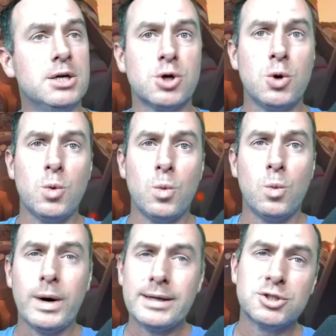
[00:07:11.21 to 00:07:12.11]
So
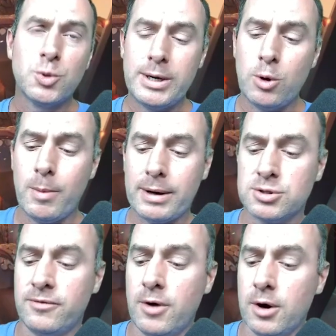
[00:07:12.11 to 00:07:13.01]
what else do we know about
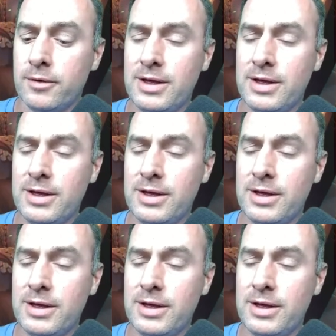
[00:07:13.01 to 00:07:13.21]
her so far?